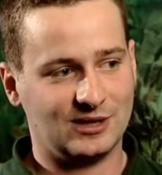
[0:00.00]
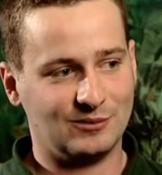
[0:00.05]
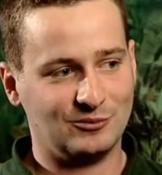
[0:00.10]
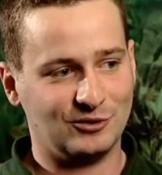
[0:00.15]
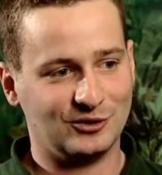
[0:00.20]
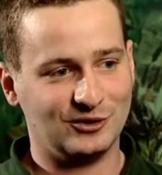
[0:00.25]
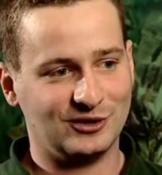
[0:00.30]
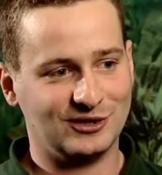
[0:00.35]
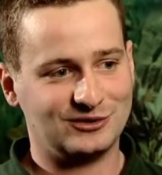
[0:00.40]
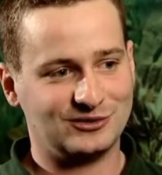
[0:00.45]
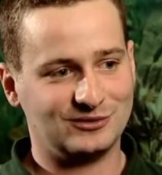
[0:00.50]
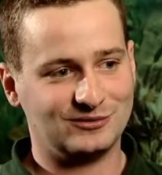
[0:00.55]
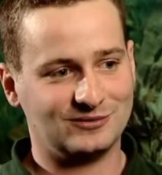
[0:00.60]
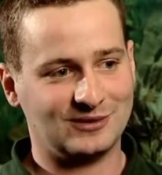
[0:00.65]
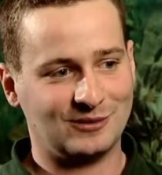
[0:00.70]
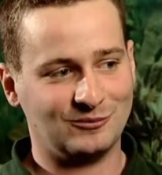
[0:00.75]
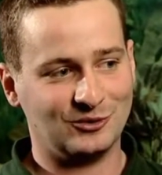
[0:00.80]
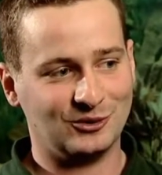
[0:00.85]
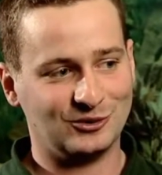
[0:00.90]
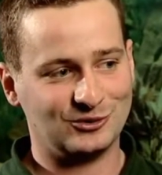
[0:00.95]
I'm
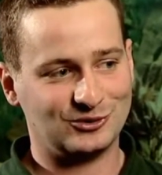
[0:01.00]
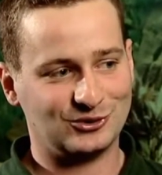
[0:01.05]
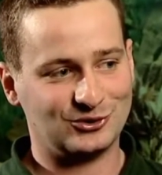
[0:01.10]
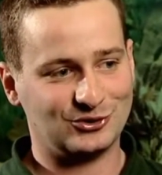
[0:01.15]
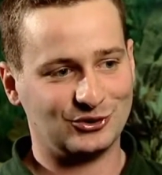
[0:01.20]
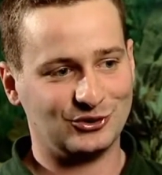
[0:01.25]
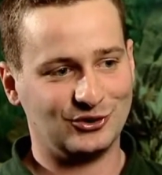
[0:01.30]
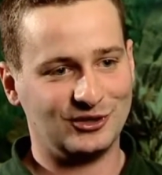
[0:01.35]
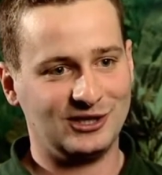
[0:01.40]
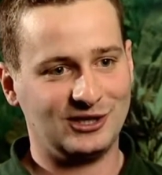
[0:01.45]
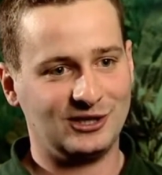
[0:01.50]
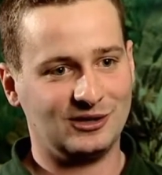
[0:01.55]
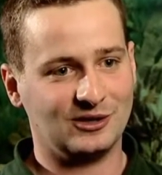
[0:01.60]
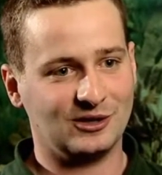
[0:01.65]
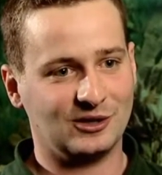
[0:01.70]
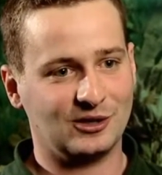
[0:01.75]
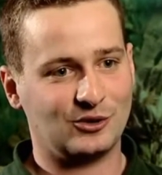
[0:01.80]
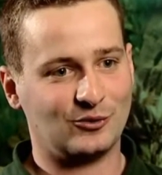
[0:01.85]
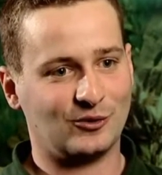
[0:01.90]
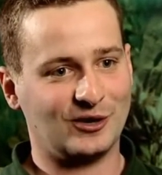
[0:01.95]
not so sure he
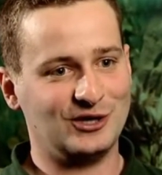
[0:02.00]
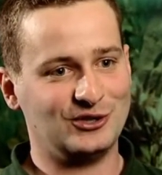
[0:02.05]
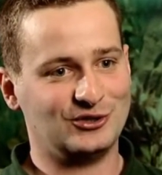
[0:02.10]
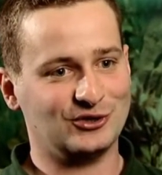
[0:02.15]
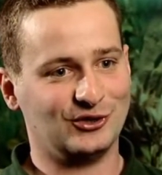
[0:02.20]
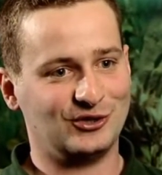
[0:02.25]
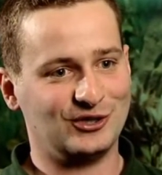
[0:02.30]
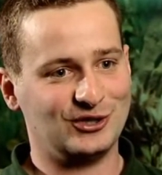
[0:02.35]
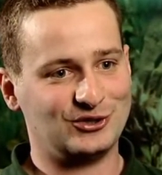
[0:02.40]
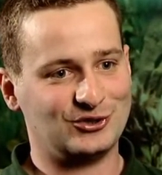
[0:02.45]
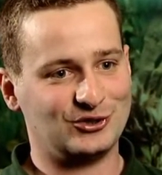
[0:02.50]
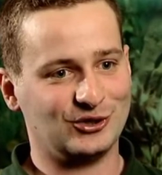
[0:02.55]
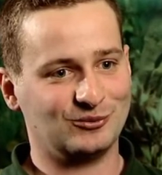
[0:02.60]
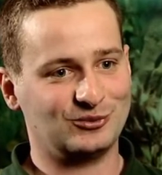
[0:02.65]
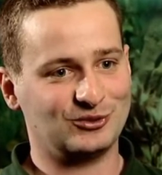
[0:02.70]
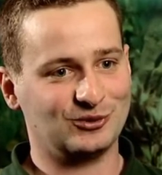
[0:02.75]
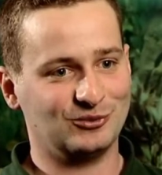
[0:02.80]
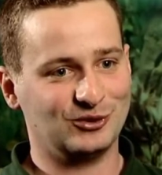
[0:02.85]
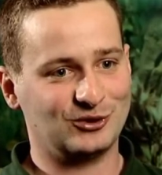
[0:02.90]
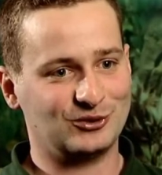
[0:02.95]
quite enjoyed his job
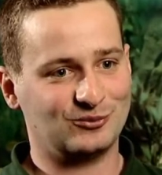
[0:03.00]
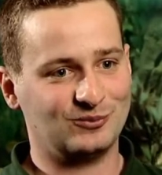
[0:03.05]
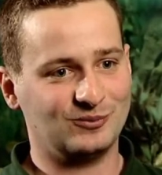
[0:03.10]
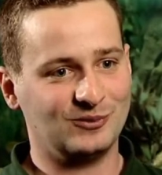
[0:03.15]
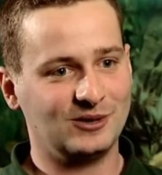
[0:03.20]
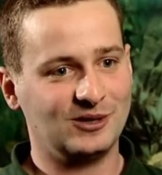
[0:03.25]
so much